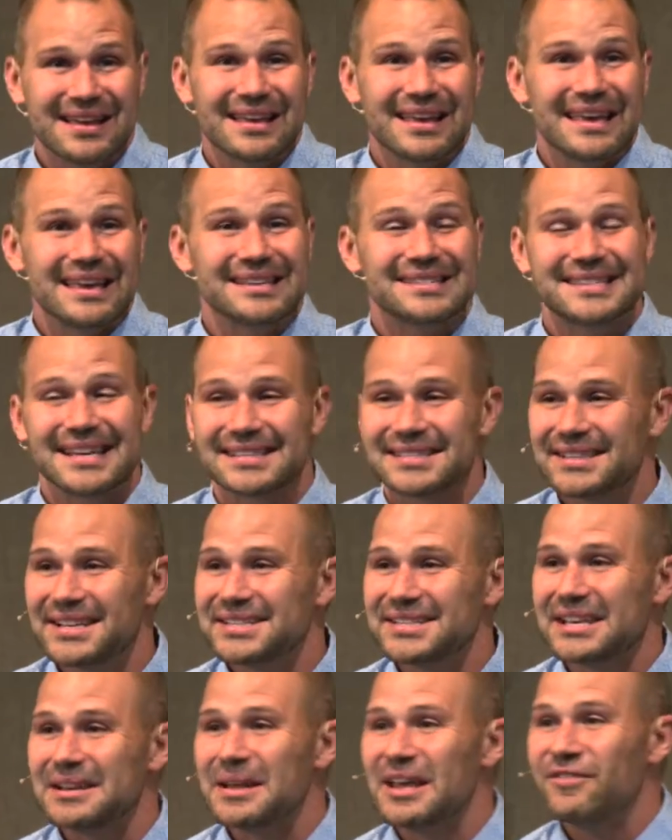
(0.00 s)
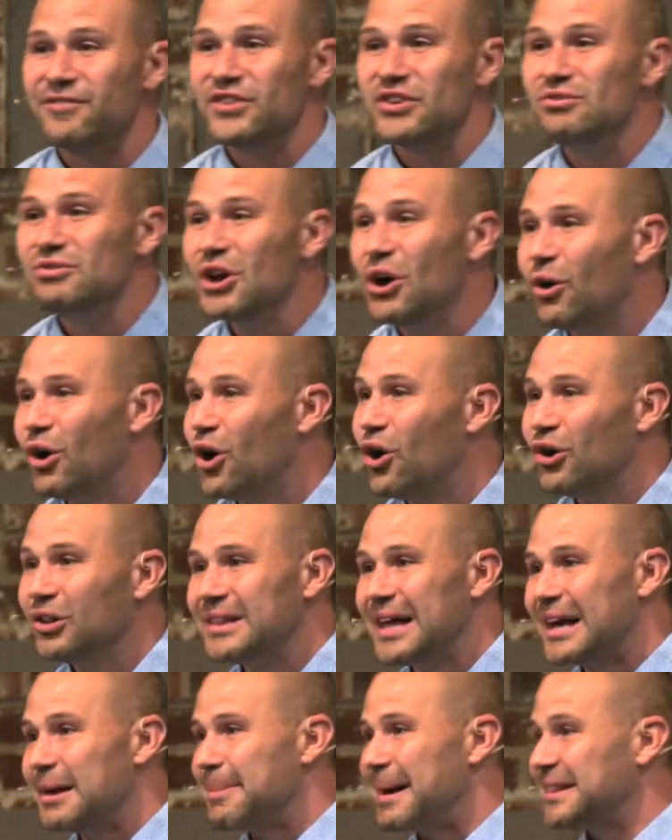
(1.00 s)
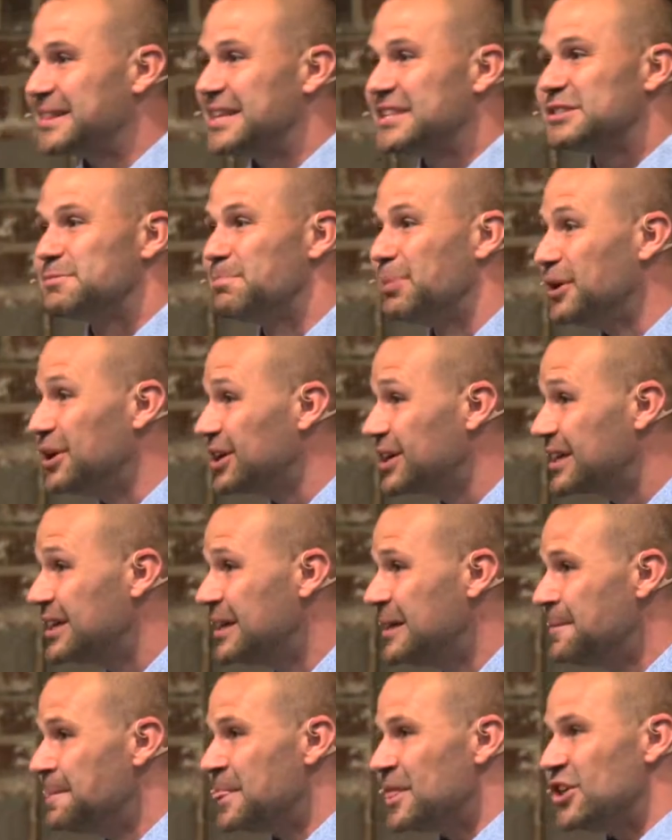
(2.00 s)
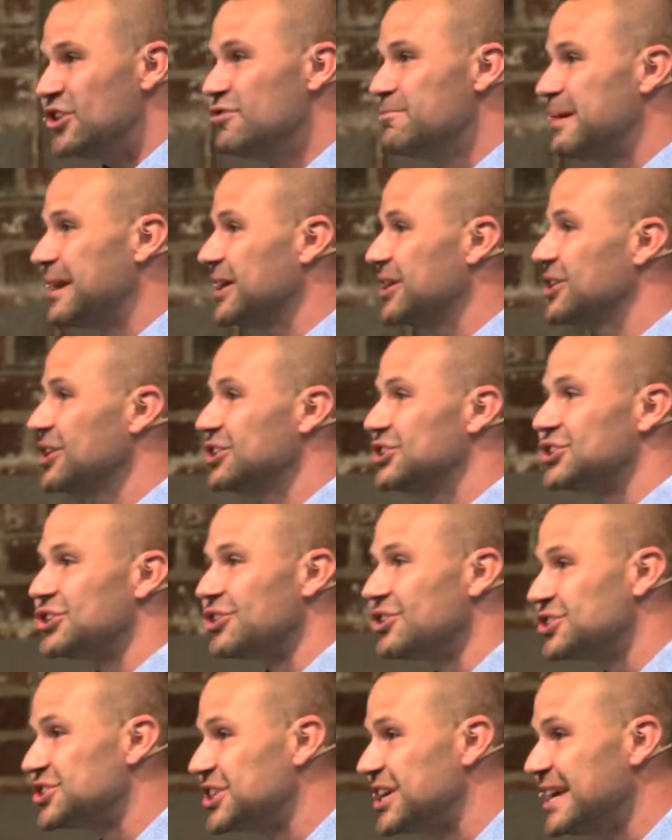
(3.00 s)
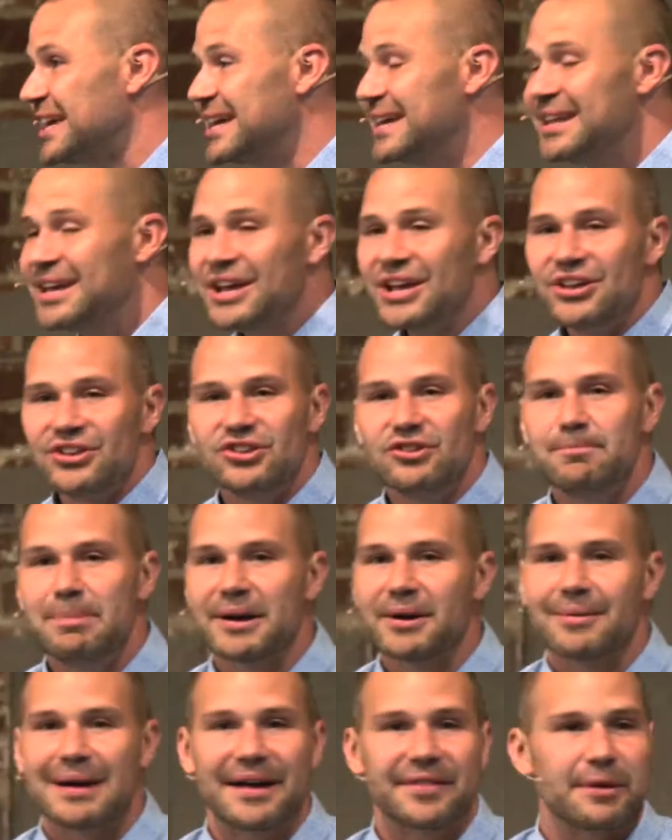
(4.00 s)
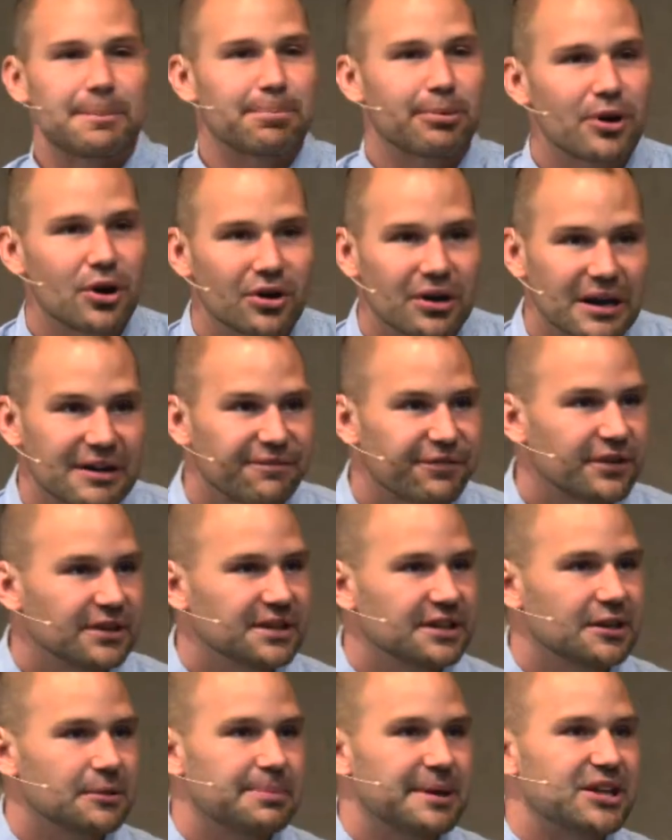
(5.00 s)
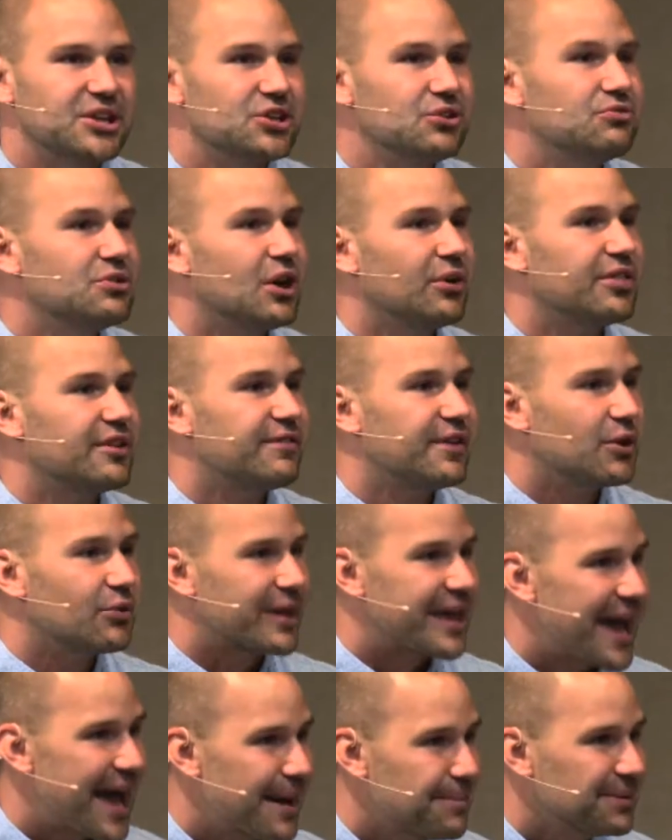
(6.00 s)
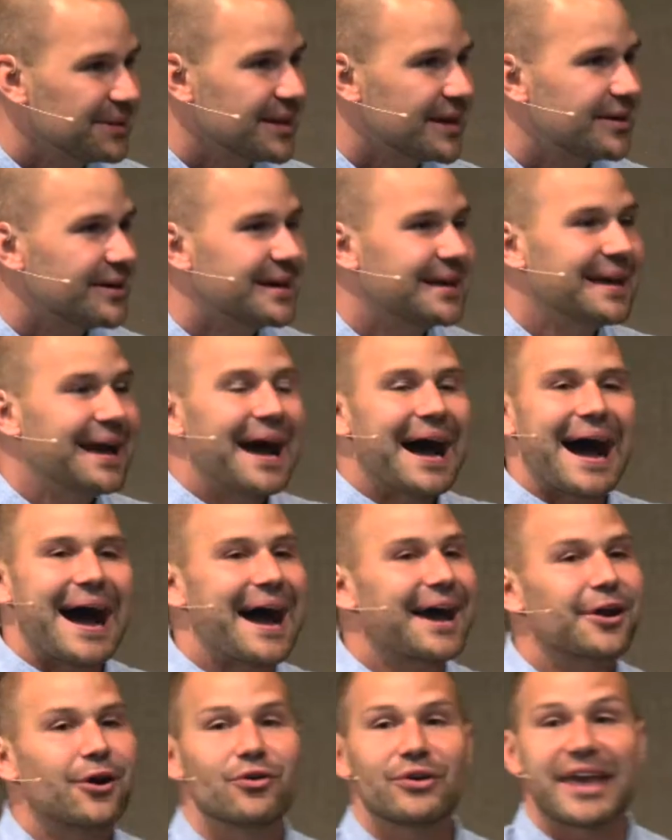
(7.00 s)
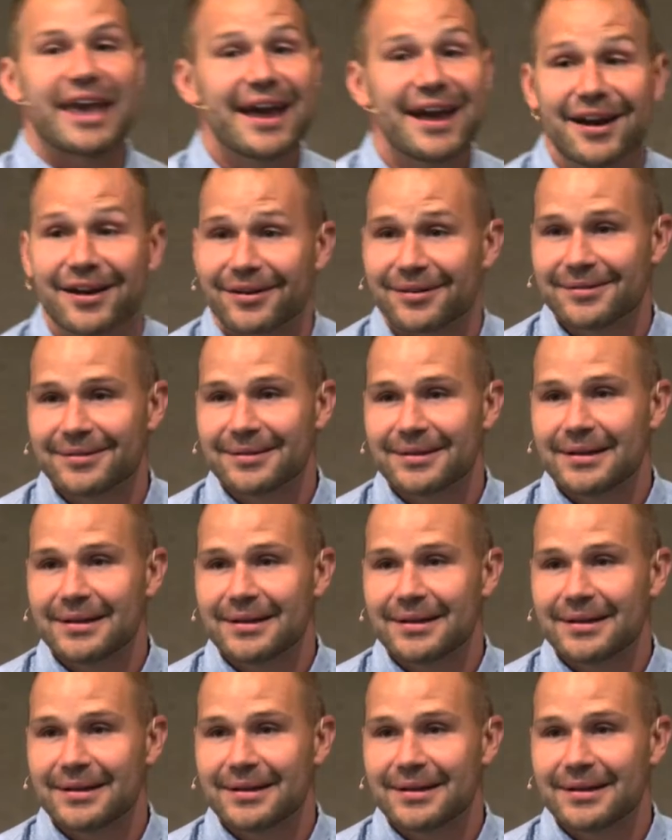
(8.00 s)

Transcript: He says, listen, if you know a whole lot about this book, you've been a good church kid, you've been around the program for a little bit, you know the vocabulary, I don't care.